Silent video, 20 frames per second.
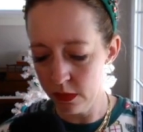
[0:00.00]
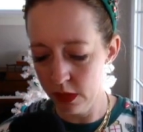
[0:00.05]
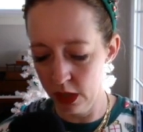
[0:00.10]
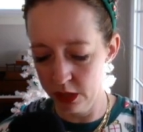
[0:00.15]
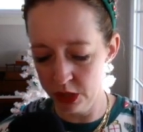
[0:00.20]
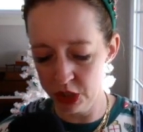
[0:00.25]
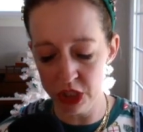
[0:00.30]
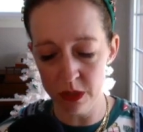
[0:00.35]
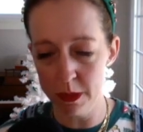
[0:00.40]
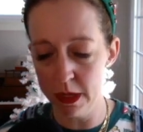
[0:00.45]

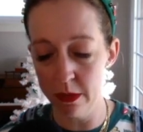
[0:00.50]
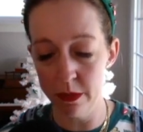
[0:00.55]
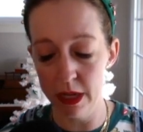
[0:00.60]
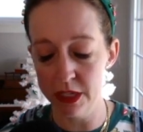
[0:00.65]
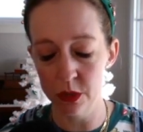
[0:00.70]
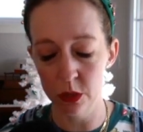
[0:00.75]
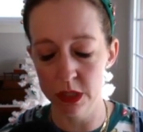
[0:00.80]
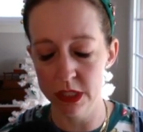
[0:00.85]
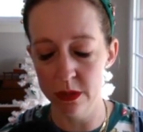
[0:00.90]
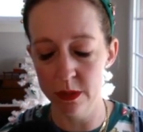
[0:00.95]
she's been a
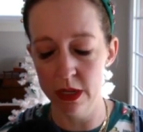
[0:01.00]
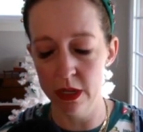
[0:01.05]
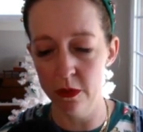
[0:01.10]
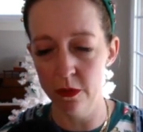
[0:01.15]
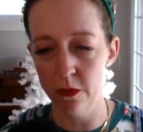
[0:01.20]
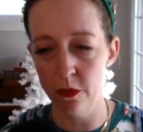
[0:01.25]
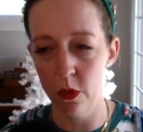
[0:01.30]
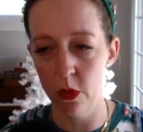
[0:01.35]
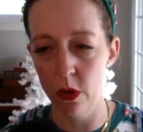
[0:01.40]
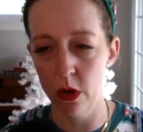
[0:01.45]
mentor to me
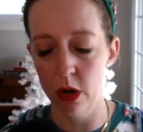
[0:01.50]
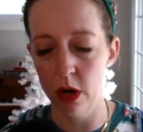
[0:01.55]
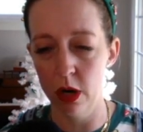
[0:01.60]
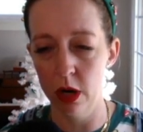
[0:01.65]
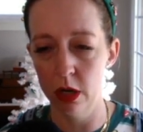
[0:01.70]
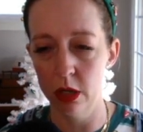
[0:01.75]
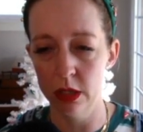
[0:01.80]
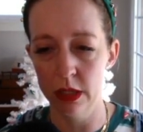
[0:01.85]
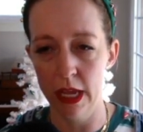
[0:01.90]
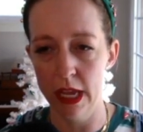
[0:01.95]

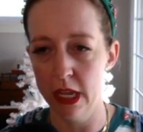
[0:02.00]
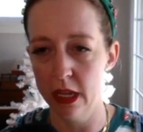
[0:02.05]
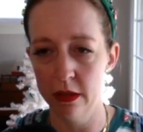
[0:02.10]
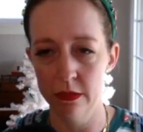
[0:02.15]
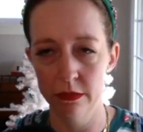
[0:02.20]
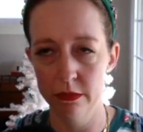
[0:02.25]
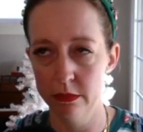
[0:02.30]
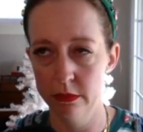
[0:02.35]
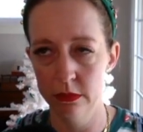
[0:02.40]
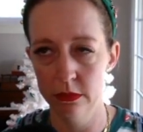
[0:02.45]
for like
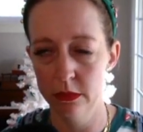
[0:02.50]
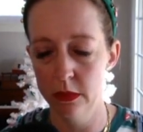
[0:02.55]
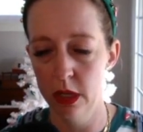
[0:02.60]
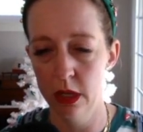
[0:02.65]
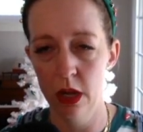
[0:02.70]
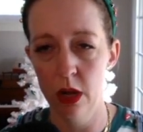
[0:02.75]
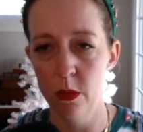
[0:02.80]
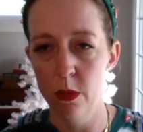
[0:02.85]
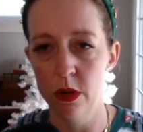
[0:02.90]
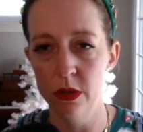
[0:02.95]

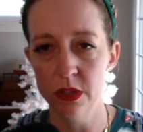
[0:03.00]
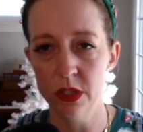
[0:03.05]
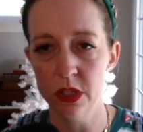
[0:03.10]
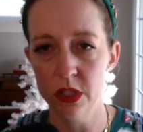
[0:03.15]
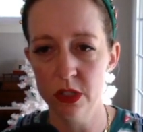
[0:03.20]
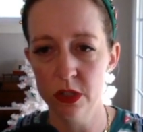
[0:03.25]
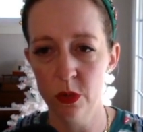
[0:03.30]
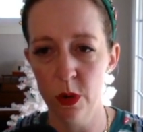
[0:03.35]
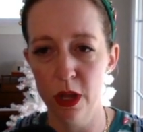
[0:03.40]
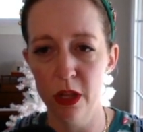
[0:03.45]

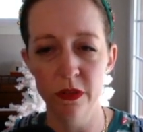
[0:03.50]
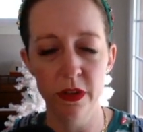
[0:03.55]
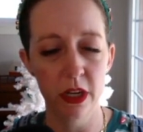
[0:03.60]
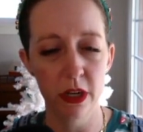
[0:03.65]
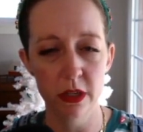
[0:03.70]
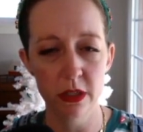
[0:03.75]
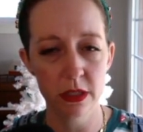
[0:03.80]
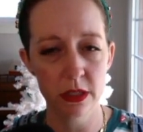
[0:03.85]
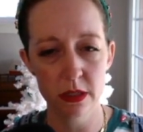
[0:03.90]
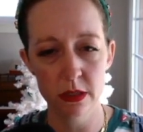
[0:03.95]
almost 12
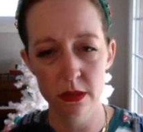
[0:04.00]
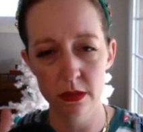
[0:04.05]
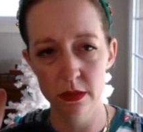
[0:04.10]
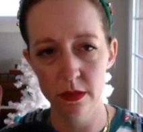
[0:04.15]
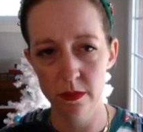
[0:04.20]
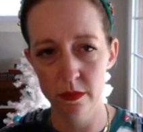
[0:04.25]
years.